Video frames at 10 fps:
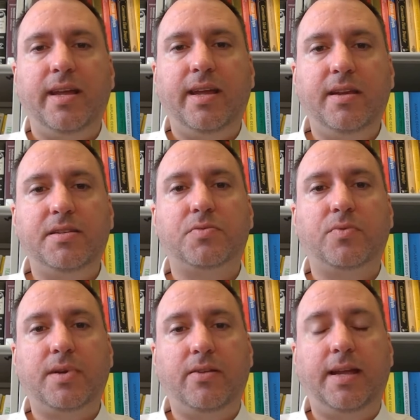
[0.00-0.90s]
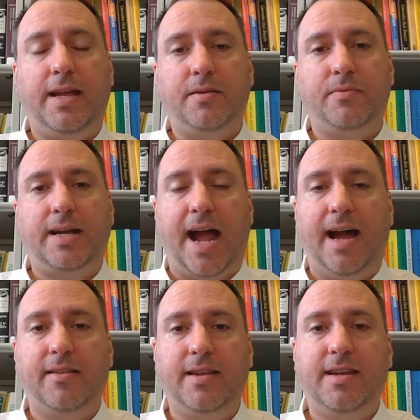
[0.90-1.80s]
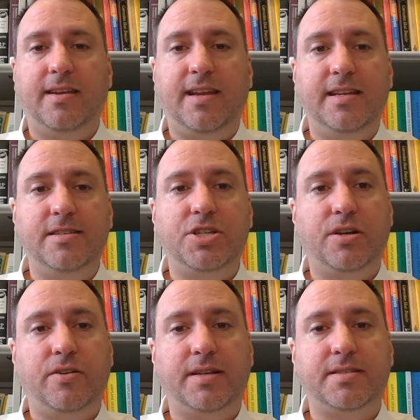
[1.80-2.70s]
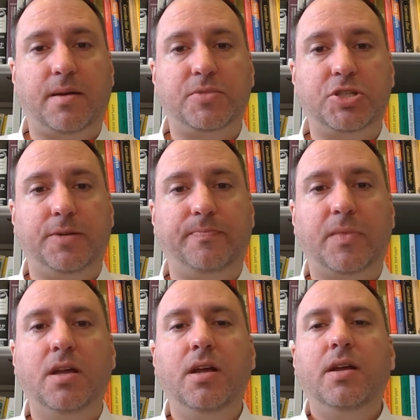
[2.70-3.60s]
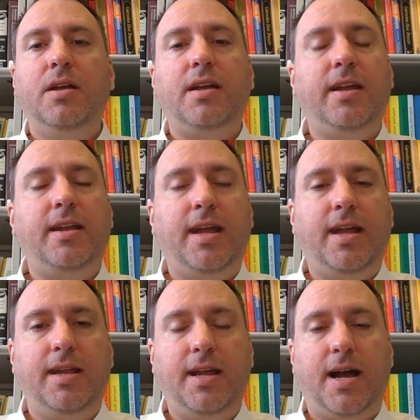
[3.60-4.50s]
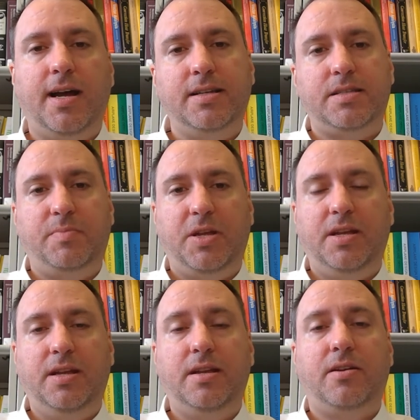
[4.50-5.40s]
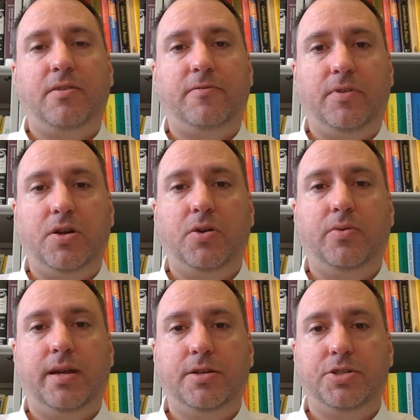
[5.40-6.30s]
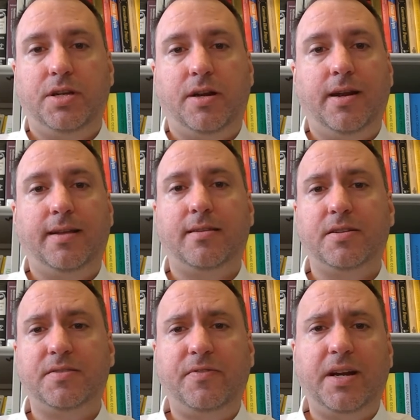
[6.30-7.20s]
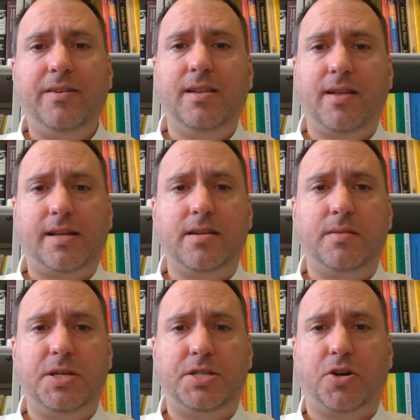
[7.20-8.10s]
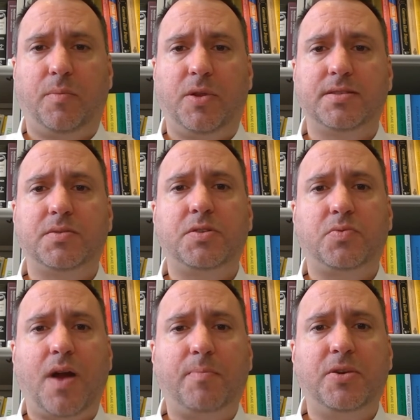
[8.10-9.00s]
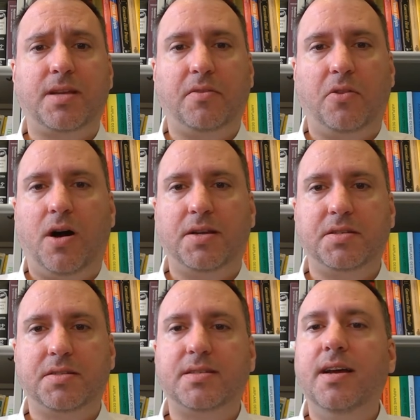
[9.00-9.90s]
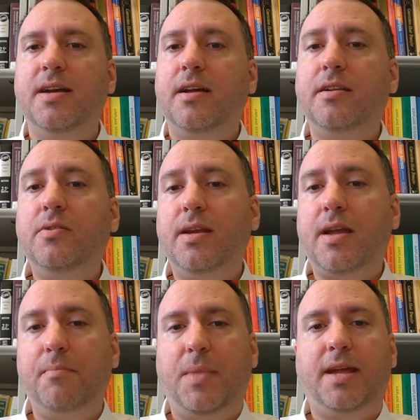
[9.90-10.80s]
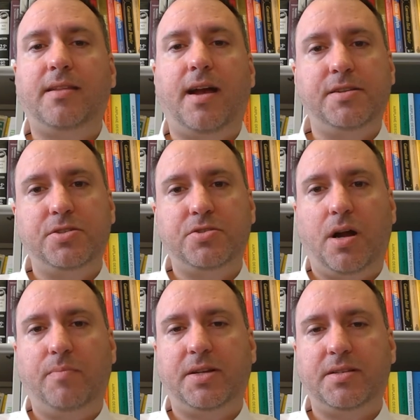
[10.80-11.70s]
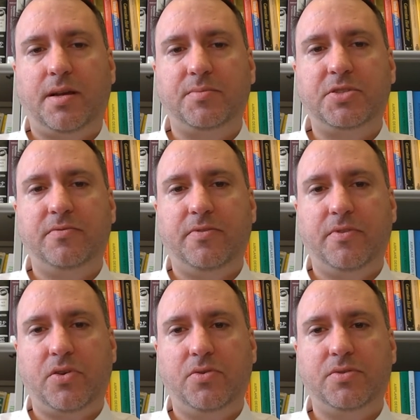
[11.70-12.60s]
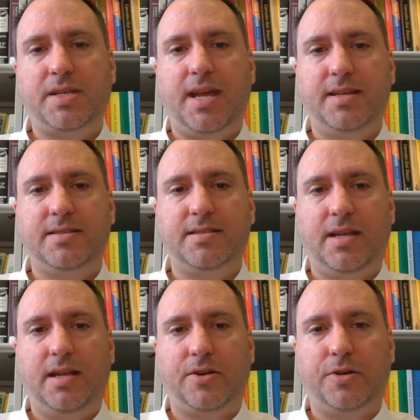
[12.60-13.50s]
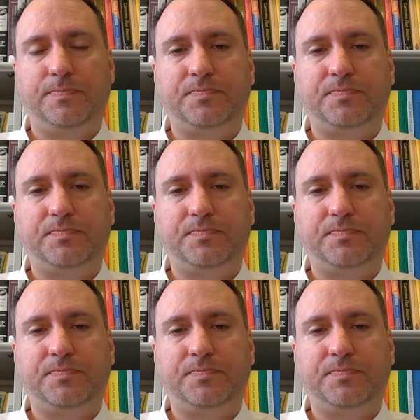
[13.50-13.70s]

It is really, in reality, an engineering assumption. In any high speed flow in engineering, there's very likely to be turbulence, which represent losses, and you cannot make the isentropic assumption for those cases either.